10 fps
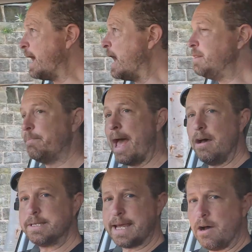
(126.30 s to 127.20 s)
And the
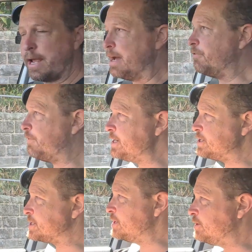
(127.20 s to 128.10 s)
powered tailgate
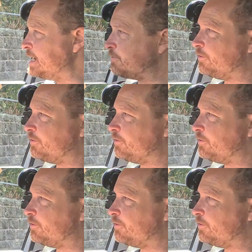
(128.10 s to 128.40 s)
features a unique